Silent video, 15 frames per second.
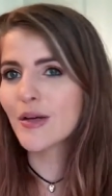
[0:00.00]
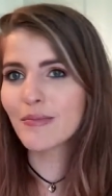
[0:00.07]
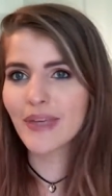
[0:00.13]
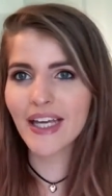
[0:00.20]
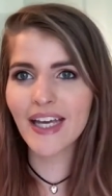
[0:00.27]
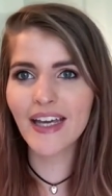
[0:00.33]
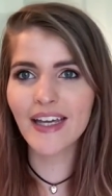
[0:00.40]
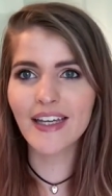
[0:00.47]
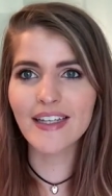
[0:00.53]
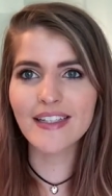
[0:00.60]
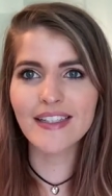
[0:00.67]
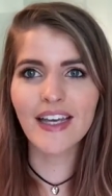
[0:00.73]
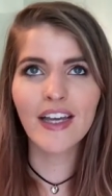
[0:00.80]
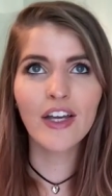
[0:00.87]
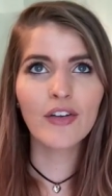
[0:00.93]

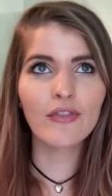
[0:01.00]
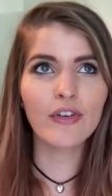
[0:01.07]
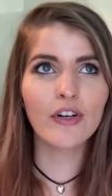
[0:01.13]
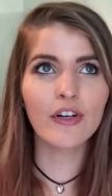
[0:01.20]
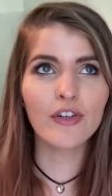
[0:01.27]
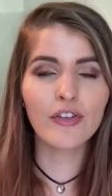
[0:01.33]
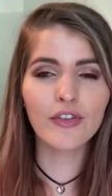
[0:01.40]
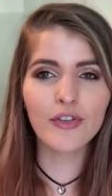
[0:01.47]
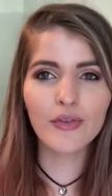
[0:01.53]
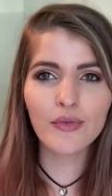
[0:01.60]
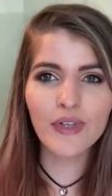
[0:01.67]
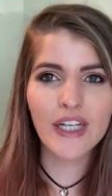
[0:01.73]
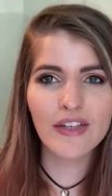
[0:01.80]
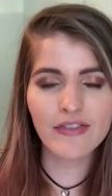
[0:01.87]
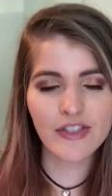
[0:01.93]
Because for
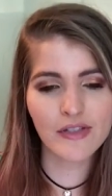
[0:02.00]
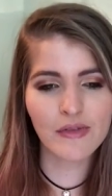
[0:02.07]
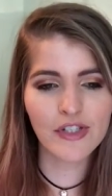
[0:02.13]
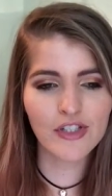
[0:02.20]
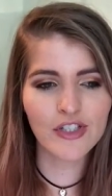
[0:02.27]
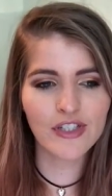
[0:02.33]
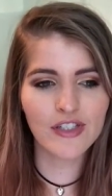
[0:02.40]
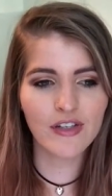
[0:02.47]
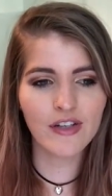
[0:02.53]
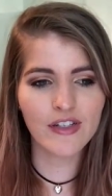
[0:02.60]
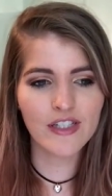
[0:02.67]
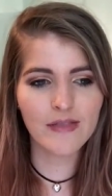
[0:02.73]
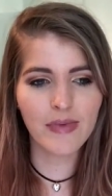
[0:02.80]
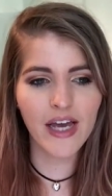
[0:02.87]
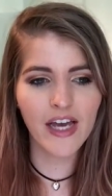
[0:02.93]
3 of his questions on
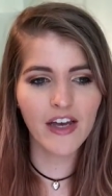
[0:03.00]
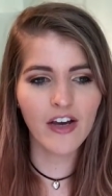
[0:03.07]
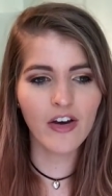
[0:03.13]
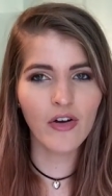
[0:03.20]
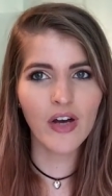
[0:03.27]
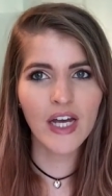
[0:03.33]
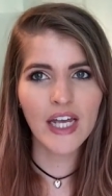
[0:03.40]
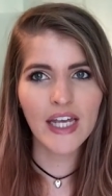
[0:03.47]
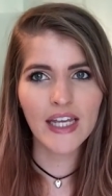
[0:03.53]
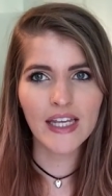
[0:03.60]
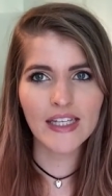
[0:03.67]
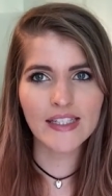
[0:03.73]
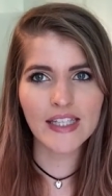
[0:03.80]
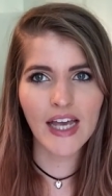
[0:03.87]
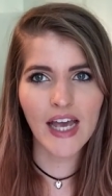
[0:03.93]
his bio,
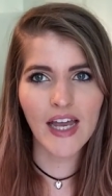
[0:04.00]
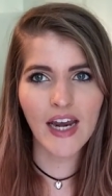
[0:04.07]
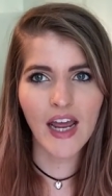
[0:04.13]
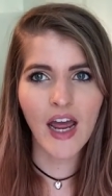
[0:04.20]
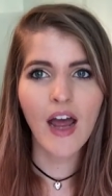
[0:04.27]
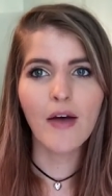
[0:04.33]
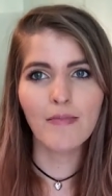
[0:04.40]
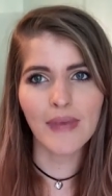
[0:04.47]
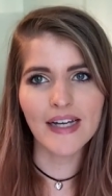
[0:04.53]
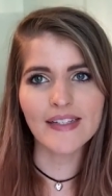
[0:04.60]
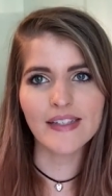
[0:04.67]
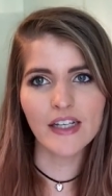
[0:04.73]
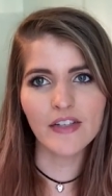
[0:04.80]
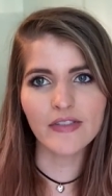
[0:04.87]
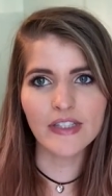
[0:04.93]
he said,
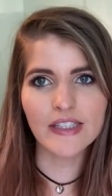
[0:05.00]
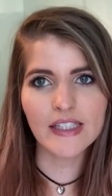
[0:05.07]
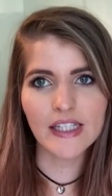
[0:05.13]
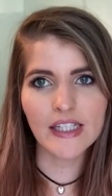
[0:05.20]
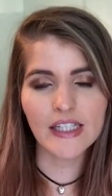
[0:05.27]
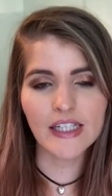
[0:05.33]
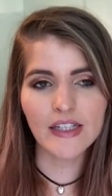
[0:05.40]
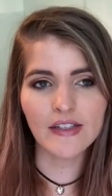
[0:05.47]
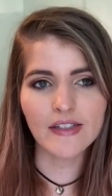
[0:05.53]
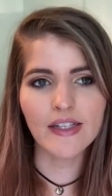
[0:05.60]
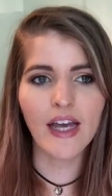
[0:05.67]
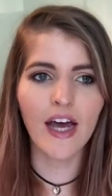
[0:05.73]
myself in 10 years.